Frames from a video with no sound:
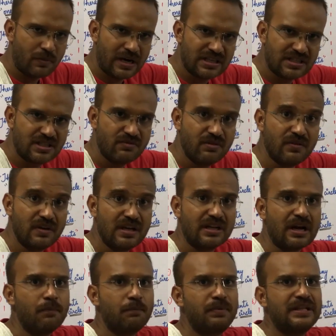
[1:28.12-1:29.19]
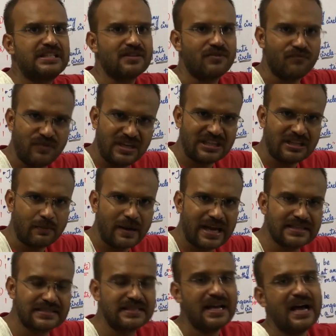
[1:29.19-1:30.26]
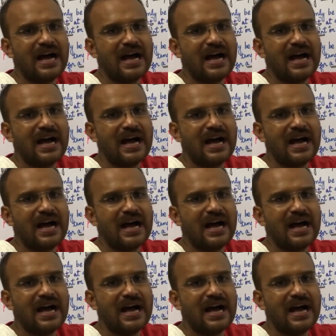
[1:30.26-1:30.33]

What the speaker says: marks, we will complete some fill in the blanks,